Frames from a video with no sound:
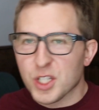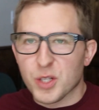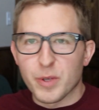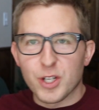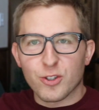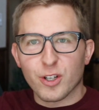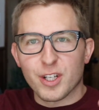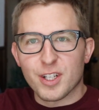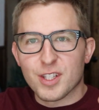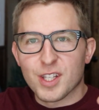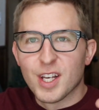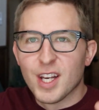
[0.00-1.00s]

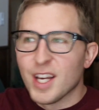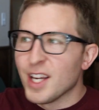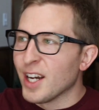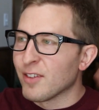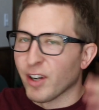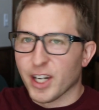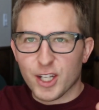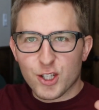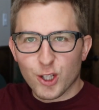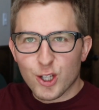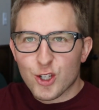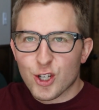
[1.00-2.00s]
Dimitri's
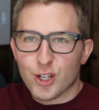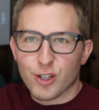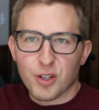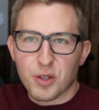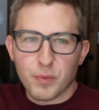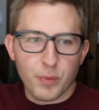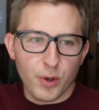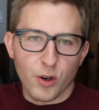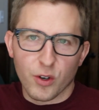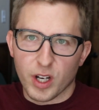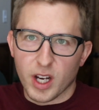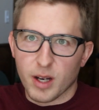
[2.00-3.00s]
financial engineering
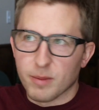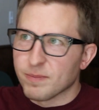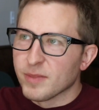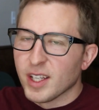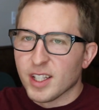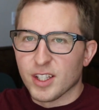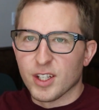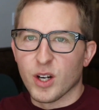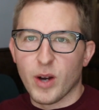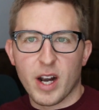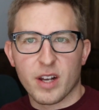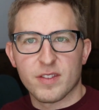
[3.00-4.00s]
program, you know,
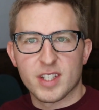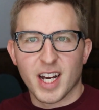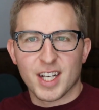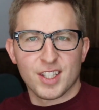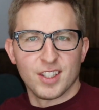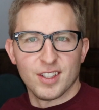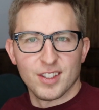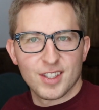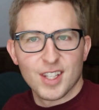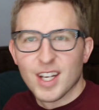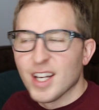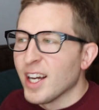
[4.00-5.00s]
out of
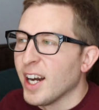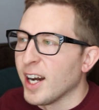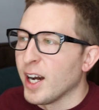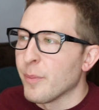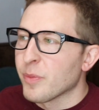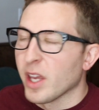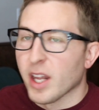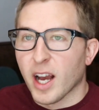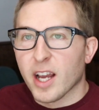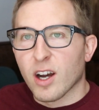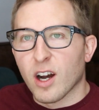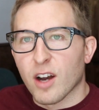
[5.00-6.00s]
Texas, um, and
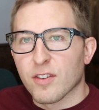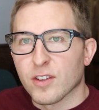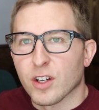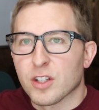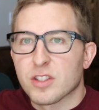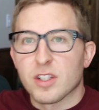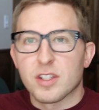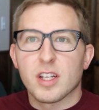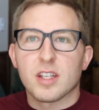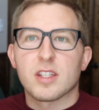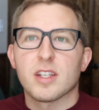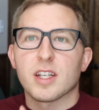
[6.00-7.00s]
I offer
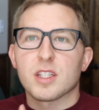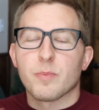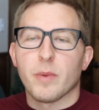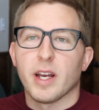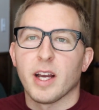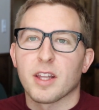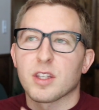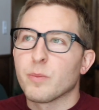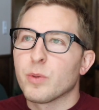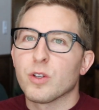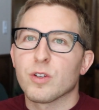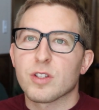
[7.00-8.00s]
statistics, math,
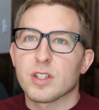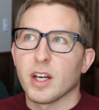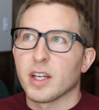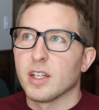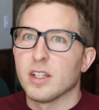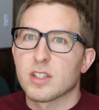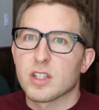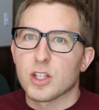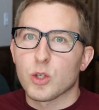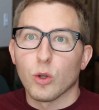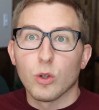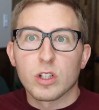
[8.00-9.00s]
computer science,
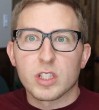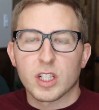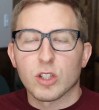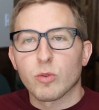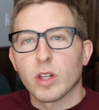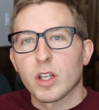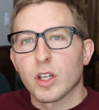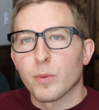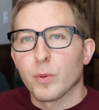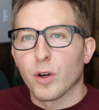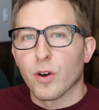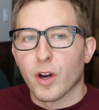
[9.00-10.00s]
and so it looks like a really
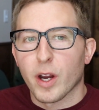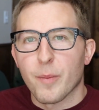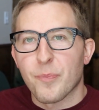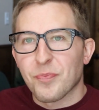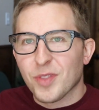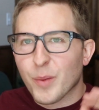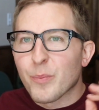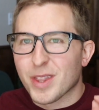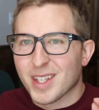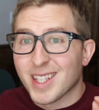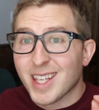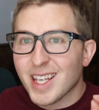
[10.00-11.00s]
good program,
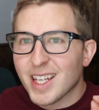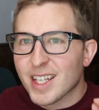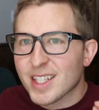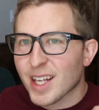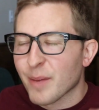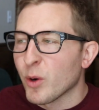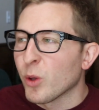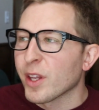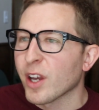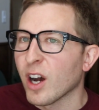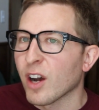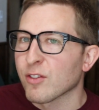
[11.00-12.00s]
But the key is I'm
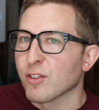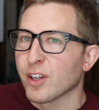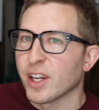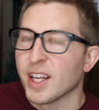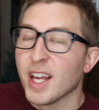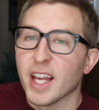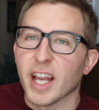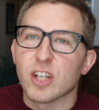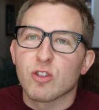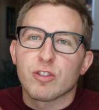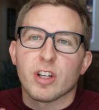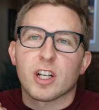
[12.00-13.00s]
only offering
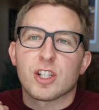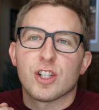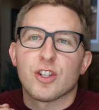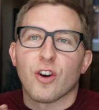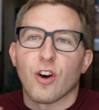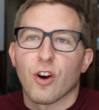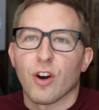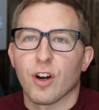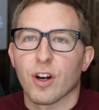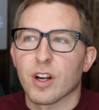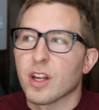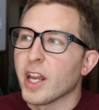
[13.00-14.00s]
introduction to
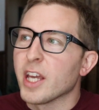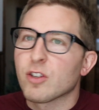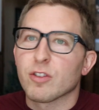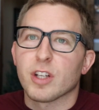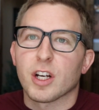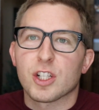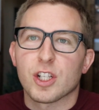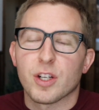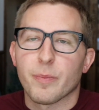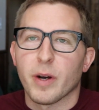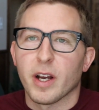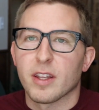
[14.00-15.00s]
R, introduction
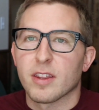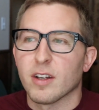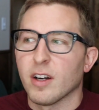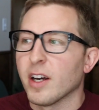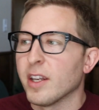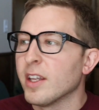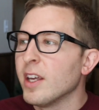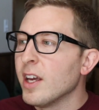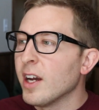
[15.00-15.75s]
to Python,